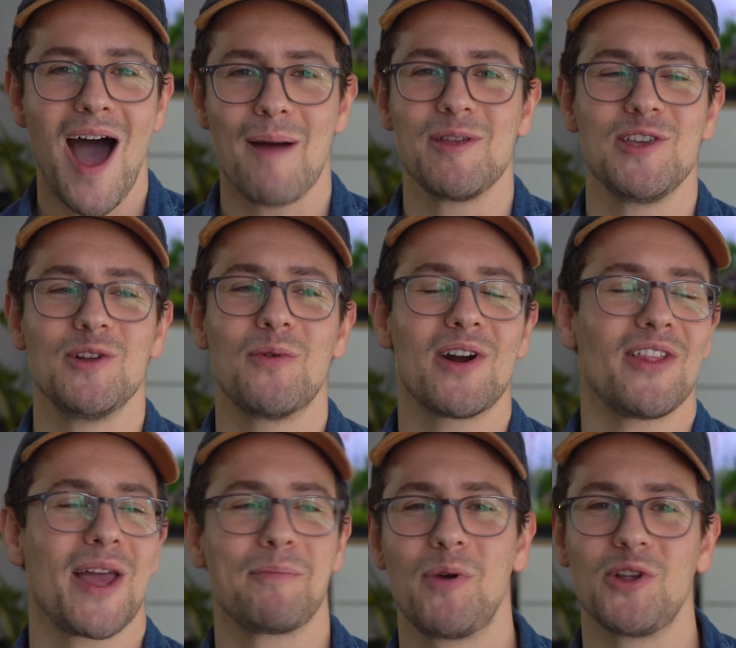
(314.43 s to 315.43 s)
I mean, you don't want to
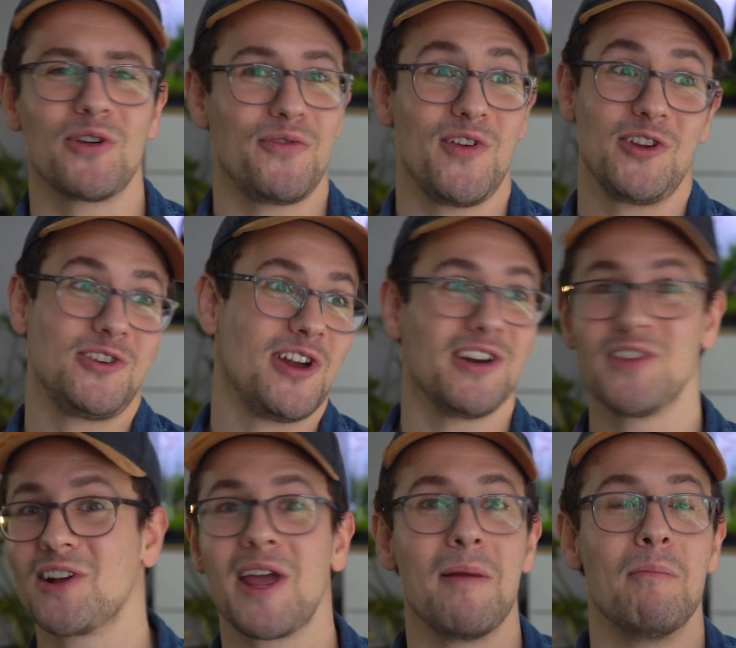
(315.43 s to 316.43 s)
like put your fish in
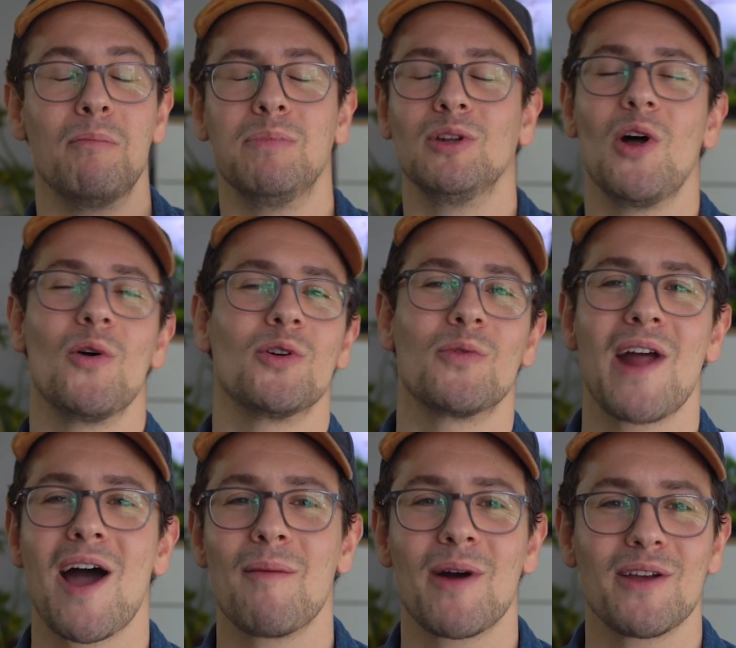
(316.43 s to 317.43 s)
and they're getting blown
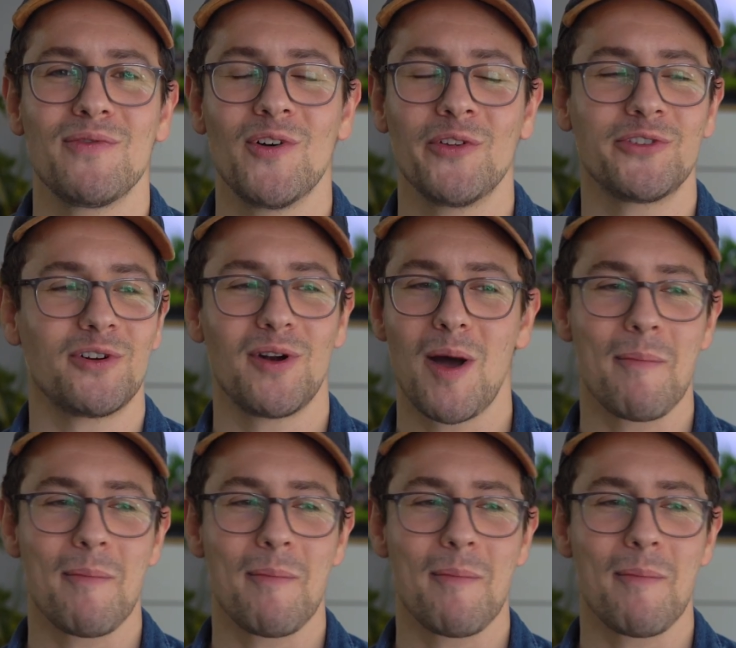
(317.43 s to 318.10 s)
around by a filter.